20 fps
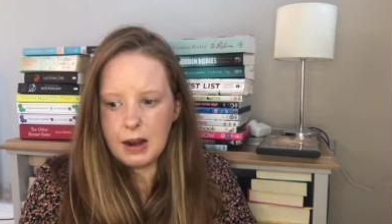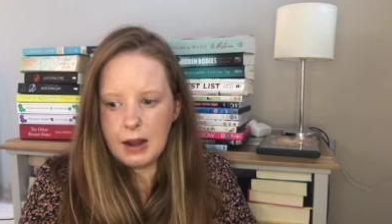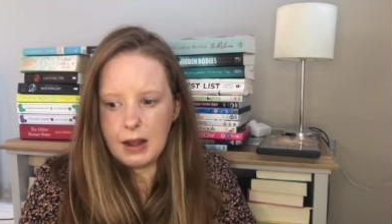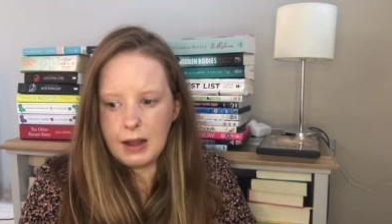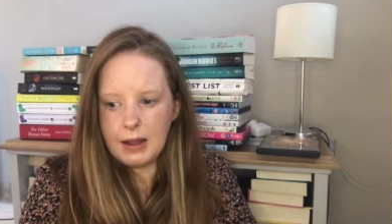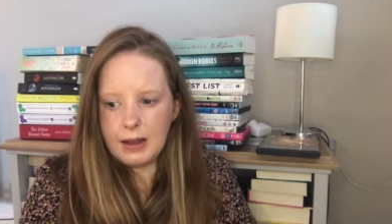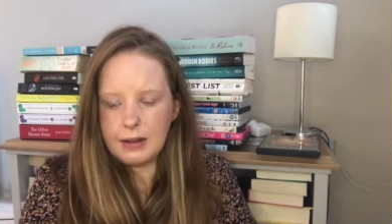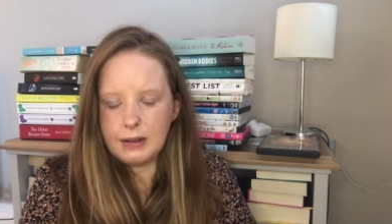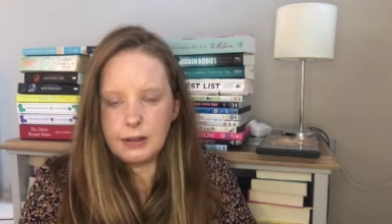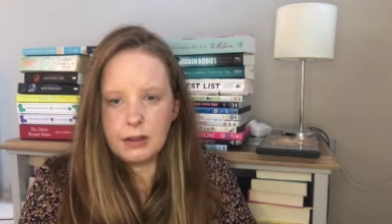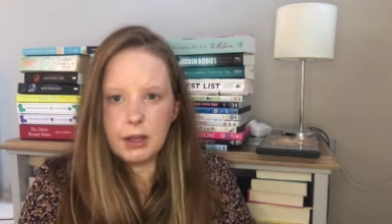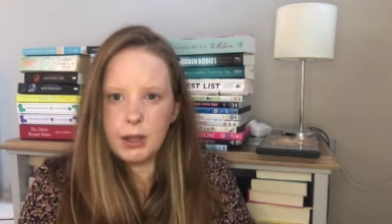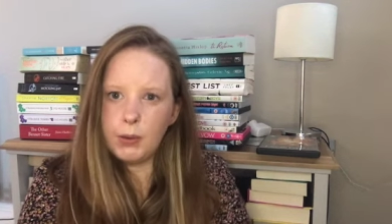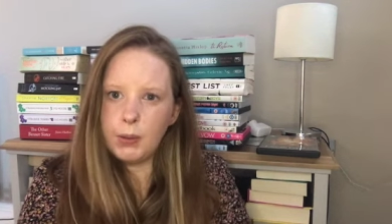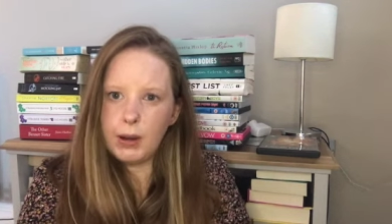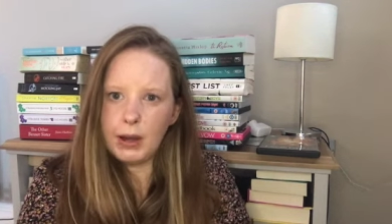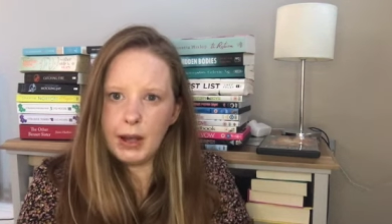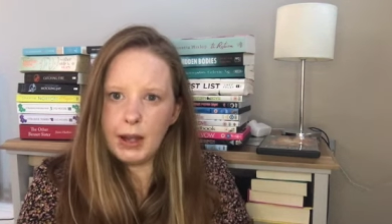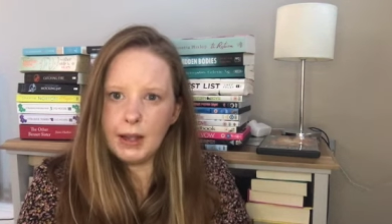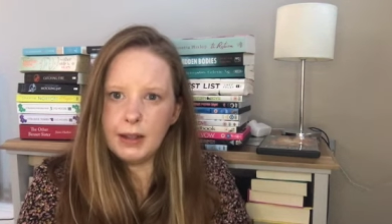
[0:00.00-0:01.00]
and
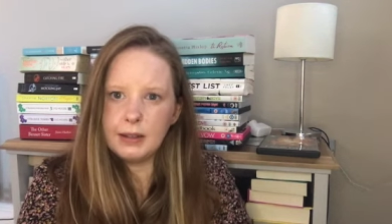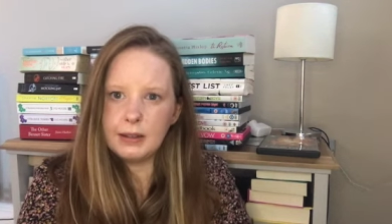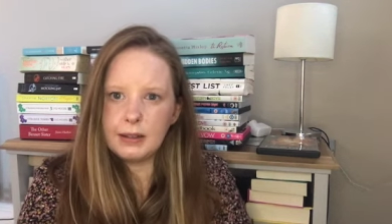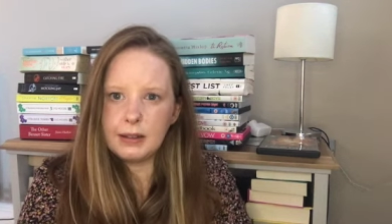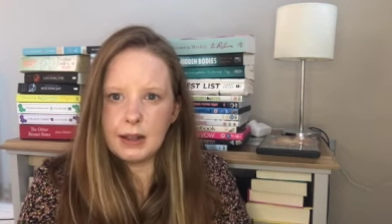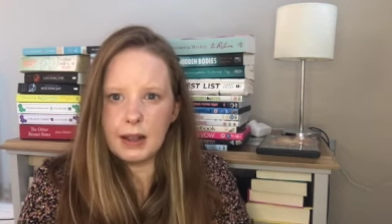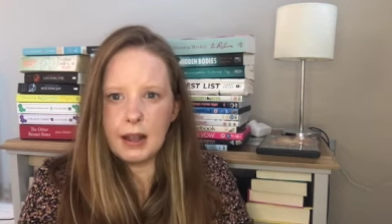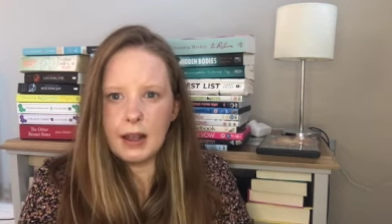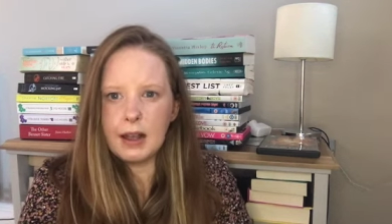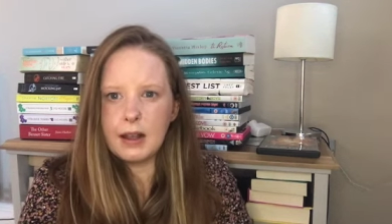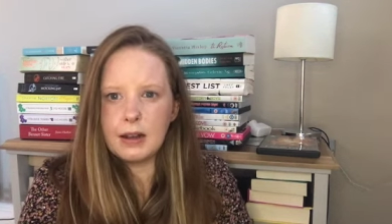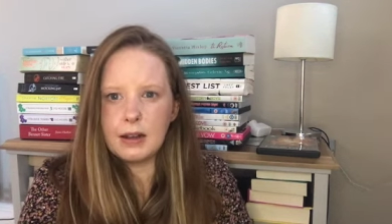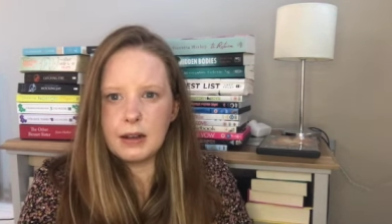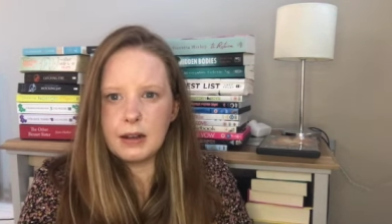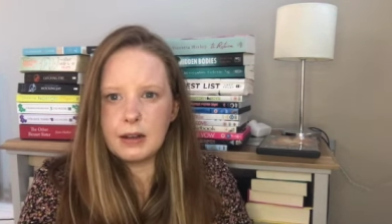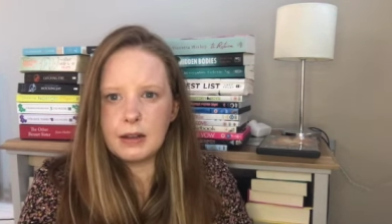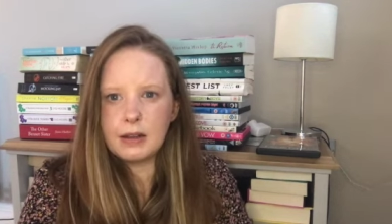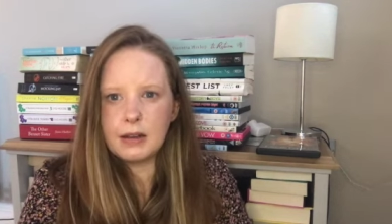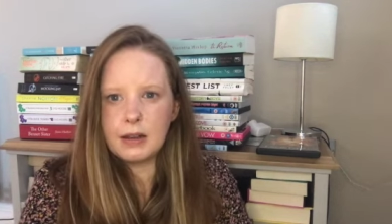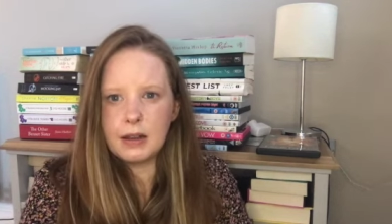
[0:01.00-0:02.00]
coerce,
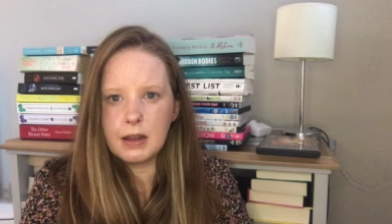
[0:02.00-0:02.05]
and